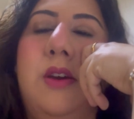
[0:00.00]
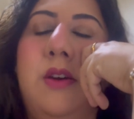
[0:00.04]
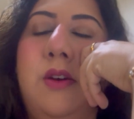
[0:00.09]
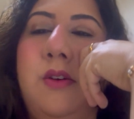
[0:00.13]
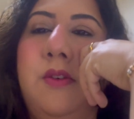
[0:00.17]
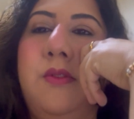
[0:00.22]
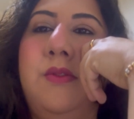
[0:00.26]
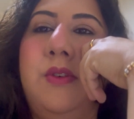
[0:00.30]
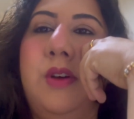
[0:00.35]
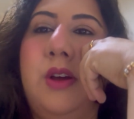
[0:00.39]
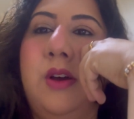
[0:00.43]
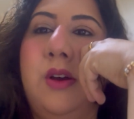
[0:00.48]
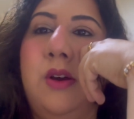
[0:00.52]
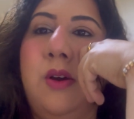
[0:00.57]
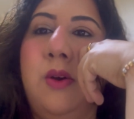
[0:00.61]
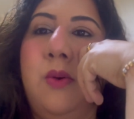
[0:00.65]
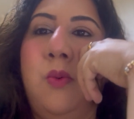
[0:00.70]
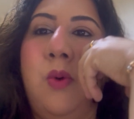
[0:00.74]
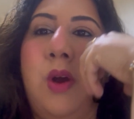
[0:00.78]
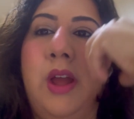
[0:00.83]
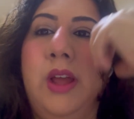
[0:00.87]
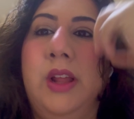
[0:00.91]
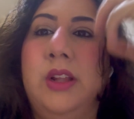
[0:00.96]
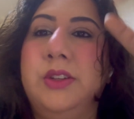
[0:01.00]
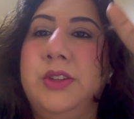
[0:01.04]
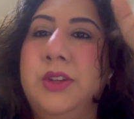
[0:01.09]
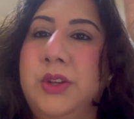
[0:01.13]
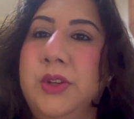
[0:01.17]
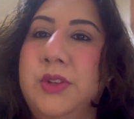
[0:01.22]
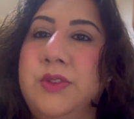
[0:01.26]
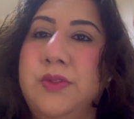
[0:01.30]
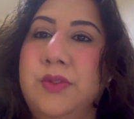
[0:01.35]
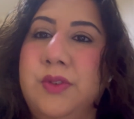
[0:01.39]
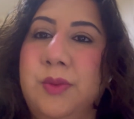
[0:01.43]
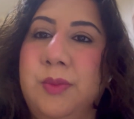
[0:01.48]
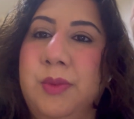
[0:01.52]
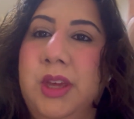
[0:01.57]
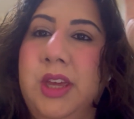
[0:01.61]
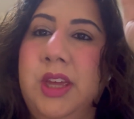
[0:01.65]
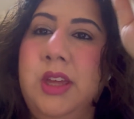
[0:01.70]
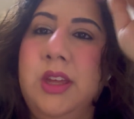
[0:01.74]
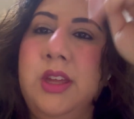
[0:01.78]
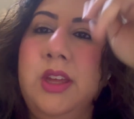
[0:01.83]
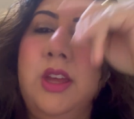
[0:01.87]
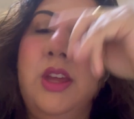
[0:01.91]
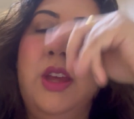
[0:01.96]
of wild news for me.